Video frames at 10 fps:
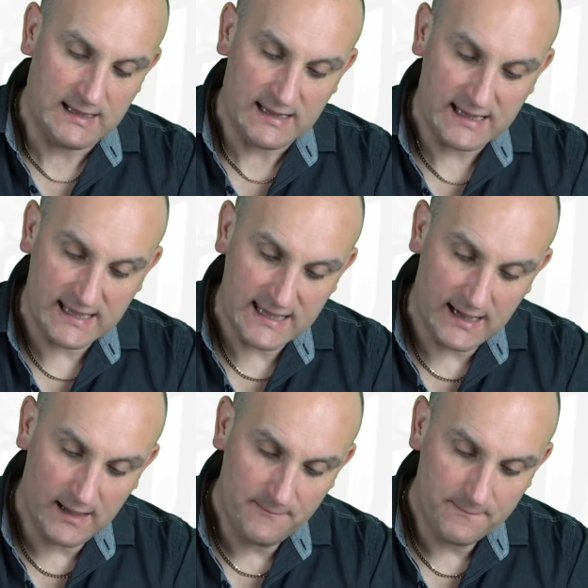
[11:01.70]

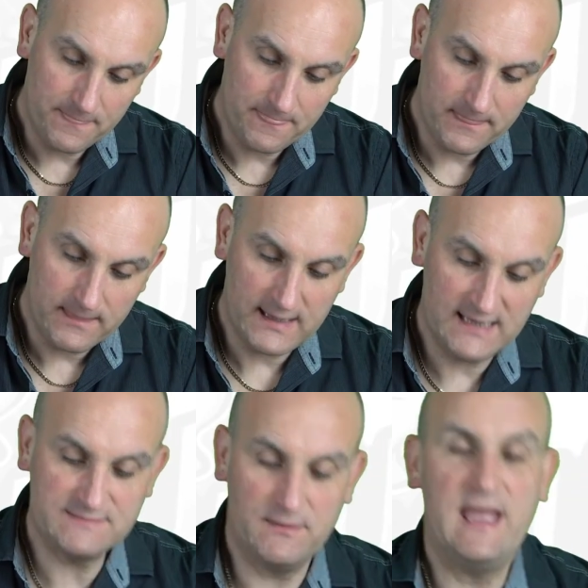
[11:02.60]
Here
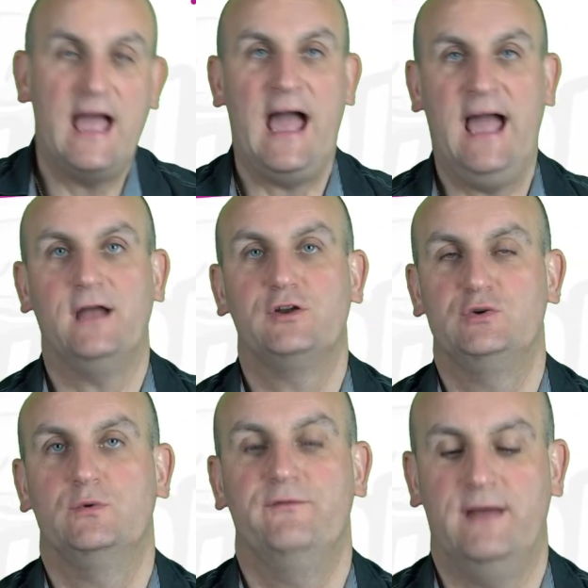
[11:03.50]
is my
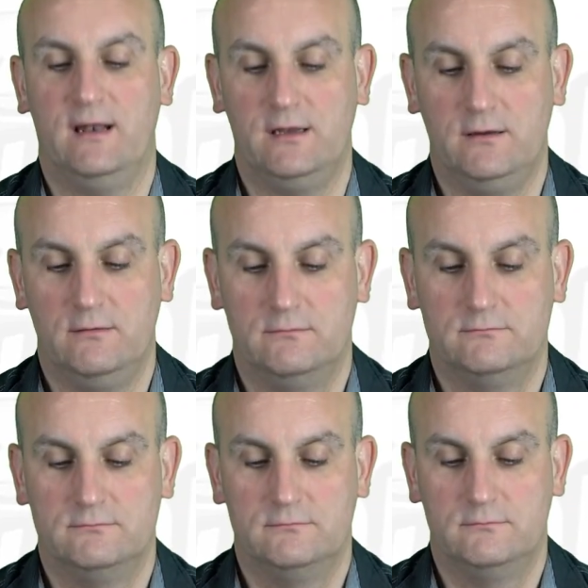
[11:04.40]
actual value,
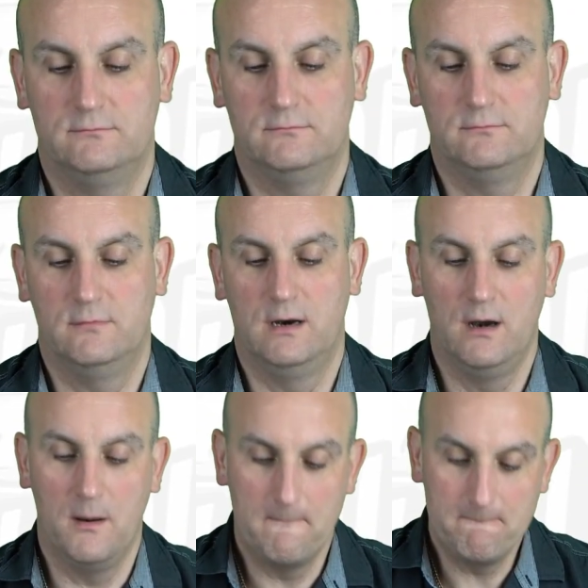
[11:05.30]

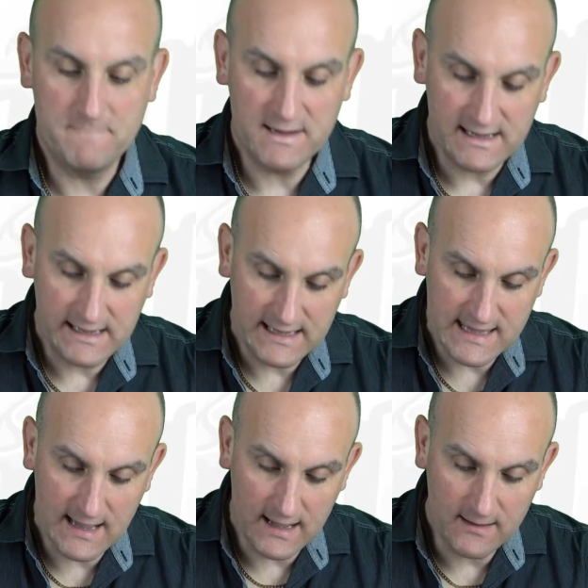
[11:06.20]
but
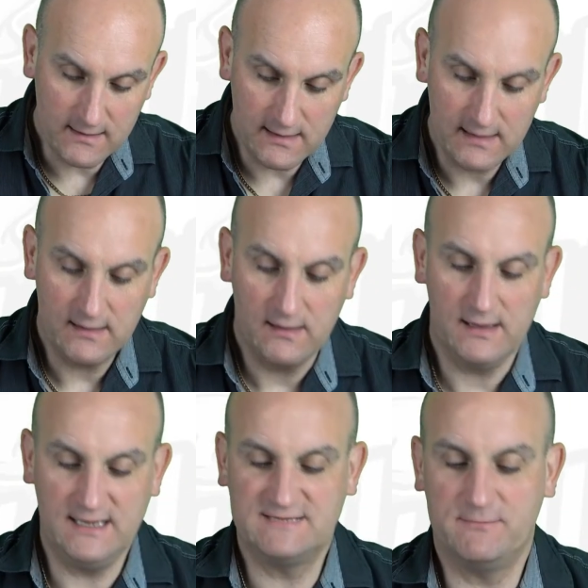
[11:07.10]
here
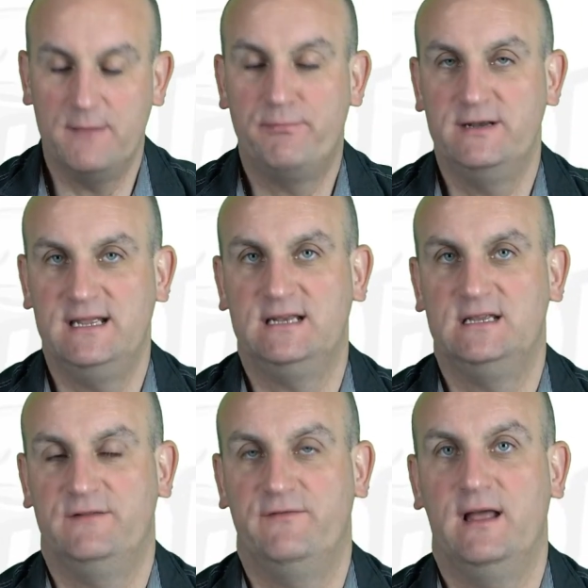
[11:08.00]
is my
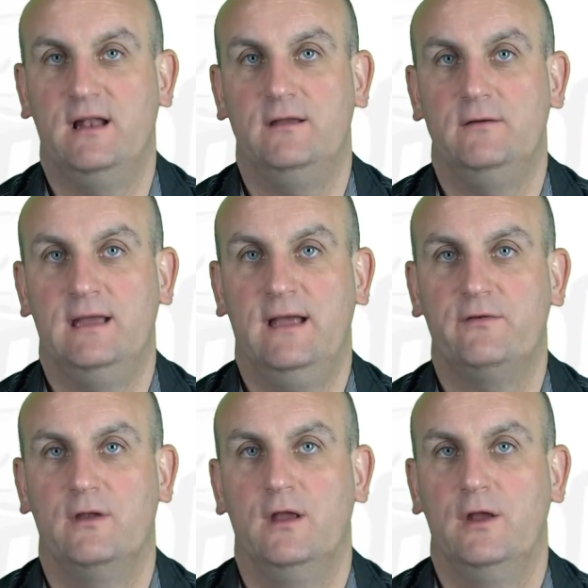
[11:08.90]
predicted value,
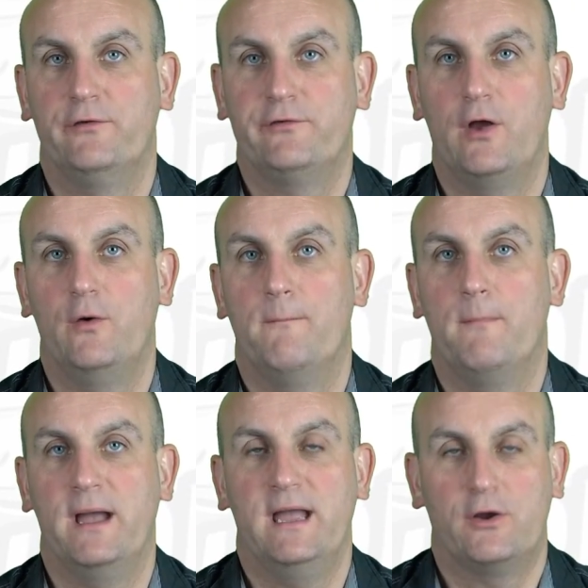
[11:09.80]
yes? So
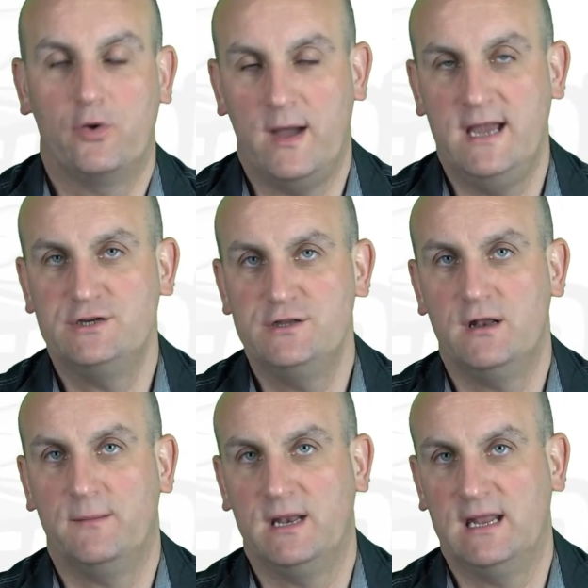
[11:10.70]
my equation
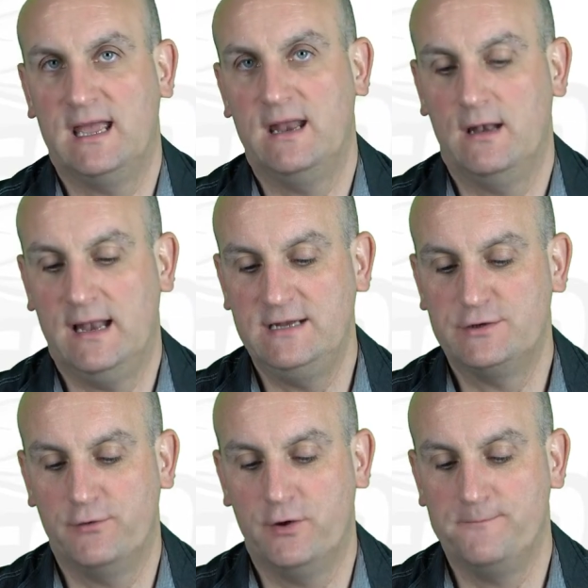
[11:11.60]
that I'm going to get
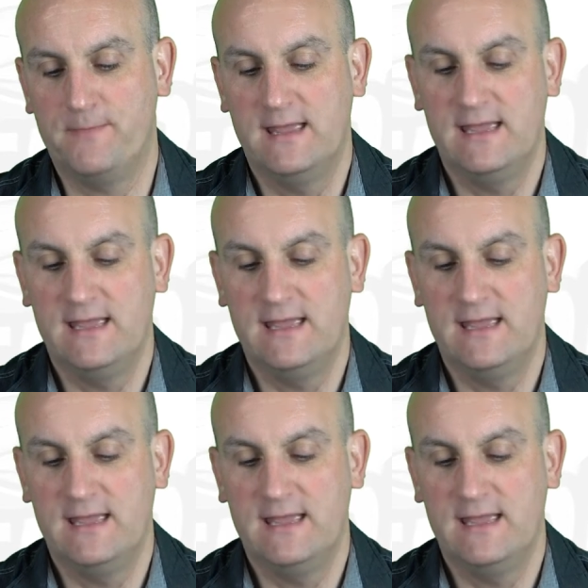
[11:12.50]
later on